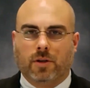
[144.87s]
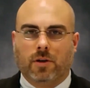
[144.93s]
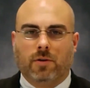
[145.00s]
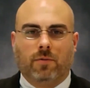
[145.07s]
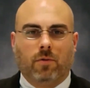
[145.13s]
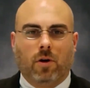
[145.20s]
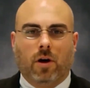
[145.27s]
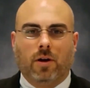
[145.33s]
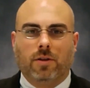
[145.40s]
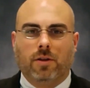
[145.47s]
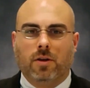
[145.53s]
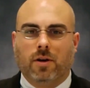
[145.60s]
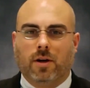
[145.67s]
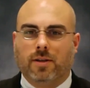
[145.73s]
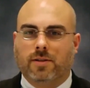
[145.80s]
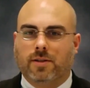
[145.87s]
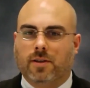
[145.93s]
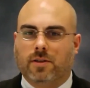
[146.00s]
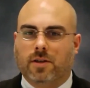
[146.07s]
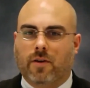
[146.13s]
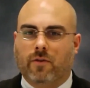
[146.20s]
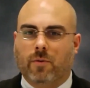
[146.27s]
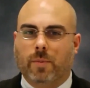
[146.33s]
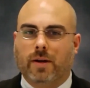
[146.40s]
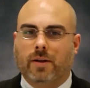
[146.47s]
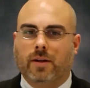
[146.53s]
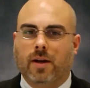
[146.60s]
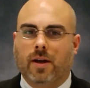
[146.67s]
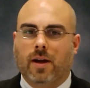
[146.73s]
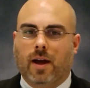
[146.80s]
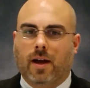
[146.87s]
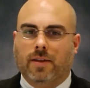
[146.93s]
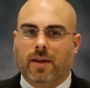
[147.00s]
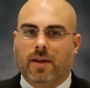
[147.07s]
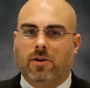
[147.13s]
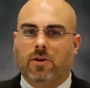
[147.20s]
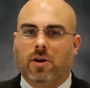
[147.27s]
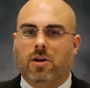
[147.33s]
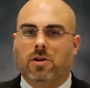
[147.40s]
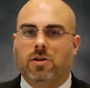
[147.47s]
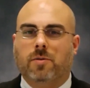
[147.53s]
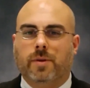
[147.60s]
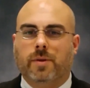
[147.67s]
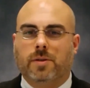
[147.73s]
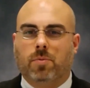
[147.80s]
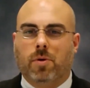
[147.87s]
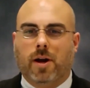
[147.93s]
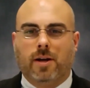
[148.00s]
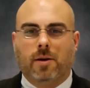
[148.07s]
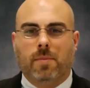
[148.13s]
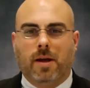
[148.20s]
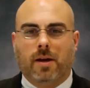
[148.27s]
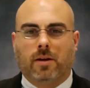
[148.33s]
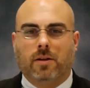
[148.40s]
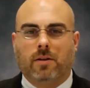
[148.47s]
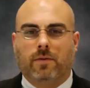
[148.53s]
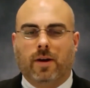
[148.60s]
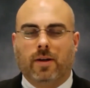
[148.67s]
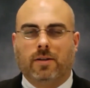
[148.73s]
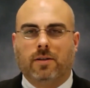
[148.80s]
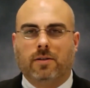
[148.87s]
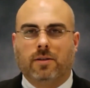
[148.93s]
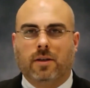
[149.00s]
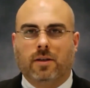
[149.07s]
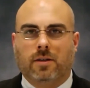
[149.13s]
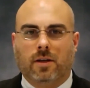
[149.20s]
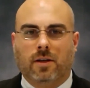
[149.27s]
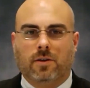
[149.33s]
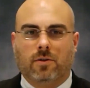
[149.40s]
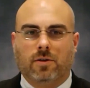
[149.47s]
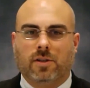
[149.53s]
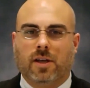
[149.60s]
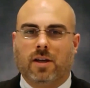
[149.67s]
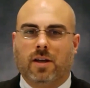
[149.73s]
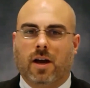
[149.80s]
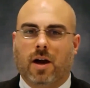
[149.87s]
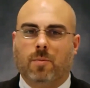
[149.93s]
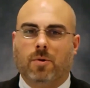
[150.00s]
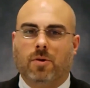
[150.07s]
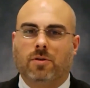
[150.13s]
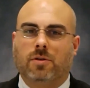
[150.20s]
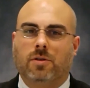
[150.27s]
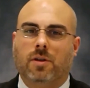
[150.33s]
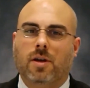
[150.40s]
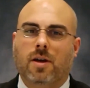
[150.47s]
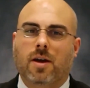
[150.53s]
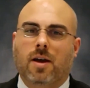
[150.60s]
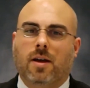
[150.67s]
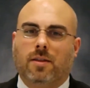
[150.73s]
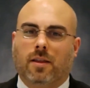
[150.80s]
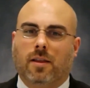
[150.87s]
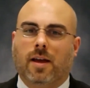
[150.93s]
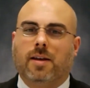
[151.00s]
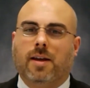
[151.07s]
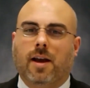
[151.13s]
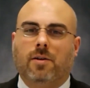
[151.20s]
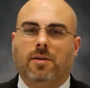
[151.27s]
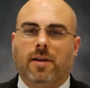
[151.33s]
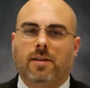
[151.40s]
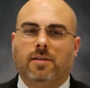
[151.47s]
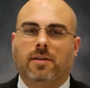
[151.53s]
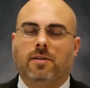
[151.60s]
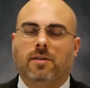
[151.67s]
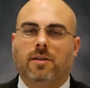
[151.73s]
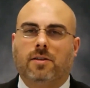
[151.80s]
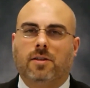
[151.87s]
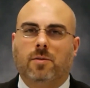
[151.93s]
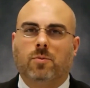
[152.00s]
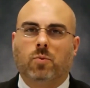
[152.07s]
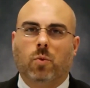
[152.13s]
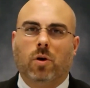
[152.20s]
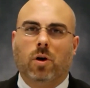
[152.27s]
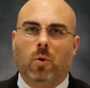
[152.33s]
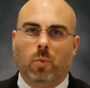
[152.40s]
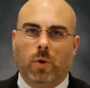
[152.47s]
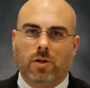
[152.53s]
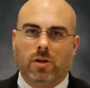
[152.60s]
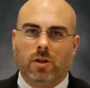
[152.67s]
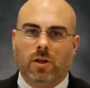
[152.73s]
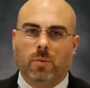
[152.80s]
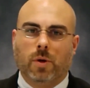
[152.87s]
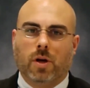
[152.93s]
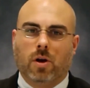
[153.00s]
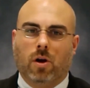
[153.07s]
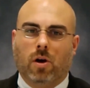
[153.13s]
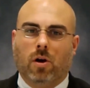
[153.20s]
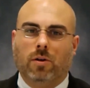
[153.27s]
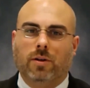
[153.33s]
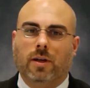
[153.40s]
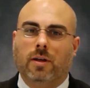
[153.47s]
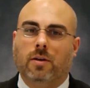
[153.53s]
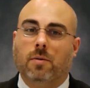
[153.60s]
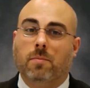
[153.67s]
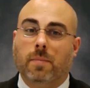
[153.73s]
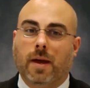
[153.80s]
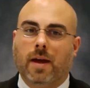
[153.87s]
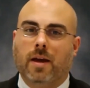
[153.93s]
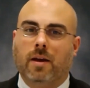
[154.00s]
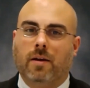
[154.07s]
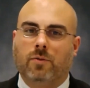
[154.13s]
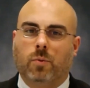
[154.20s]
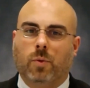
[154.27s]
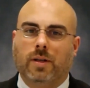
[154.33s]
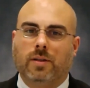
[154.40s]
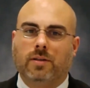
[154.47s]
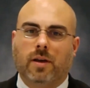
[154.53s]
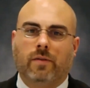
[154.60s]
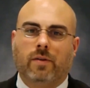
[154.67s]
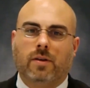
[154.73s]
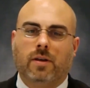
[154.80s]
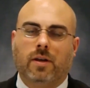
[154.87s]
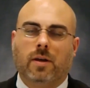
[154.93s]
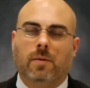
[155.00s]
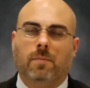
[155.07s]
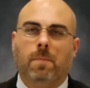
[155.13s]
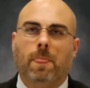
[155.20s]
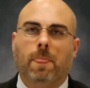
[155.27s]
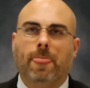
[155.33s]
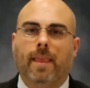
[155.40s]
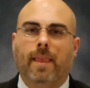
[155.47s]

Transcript: to defraud the United States government, and the introduction of misbranded medical devices into interstate commerce. The lead care testing systems were originally recalled in May of 2017.